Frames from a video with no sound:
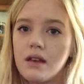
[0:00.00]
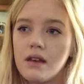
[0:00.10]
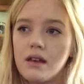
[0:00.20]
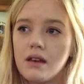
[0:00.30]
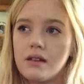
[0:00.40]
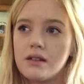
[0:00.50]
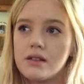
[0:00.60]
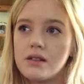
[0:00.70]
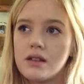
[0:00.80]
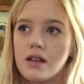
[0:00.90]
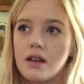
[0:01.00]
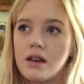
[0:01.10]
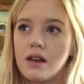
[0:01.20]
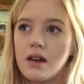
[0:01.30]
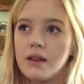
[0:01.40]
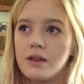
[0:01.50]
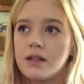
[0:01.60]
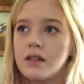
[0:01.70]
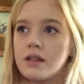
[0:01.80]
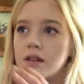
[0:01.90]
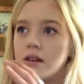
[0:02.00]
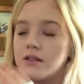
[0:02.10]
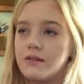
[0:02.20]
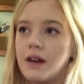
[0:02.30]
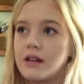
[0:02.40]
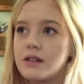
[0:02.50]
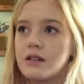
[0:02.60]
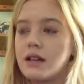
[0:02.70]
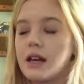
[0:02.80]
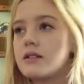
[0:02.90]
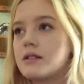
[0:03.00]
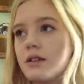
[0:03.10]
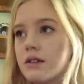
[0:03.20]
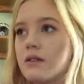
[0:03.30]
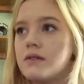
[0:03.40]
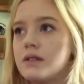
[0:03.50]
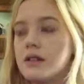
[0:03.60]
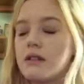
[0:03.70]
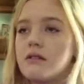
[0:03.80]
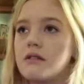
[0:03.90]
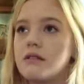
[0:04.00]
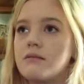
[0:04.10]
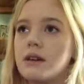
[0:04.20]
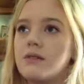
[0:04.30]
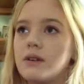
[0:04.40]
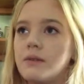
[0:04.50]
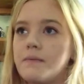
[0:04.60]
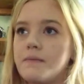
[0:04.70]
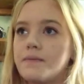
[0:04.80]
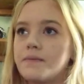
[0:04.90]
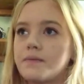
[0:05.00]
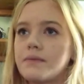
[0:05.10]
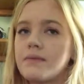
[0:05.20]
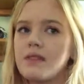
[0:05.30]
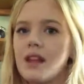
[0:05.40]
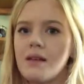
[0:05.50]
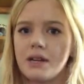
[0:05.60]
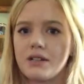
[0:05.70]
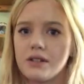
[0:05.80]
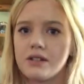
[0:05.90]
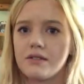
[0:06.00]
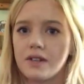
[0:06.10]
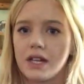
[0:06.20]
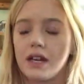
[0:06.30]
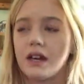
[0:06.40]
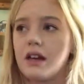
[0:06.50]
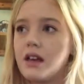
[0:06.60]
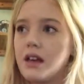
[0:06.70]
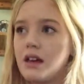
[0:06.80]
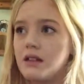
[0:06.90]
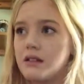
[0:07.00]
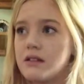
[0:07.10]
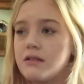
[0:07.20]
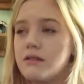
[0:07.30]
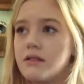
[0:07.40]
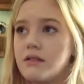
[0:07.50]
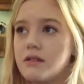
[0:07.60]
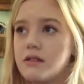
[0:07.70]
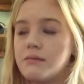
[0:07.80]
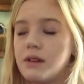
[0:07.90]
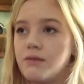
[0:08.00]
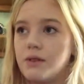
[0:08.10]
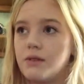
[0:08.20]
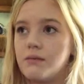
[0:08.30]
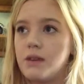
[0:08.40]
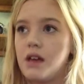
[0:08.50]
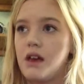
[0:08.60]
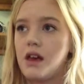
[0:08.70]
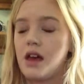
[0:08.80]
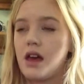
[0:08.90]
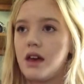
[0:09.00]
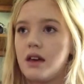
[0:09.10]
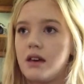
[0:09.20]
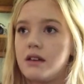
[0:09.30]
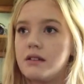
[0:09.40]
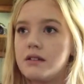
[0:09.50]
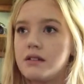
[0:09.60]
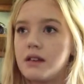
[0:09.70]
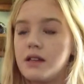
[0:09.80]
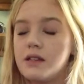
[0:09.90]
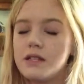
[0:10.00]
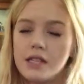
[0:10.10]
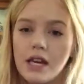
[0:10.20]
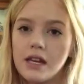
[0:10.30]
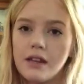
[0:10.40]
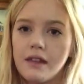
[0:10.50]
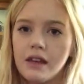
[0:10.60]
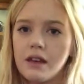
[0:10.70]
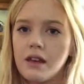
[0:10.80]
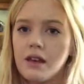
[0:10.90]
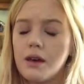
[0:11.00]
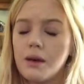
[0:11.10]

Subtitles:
and I looked in a direction, like, I just looked over to the corner of my room, and my door's over here. I looked to the corner of my room, and I didn't see anything,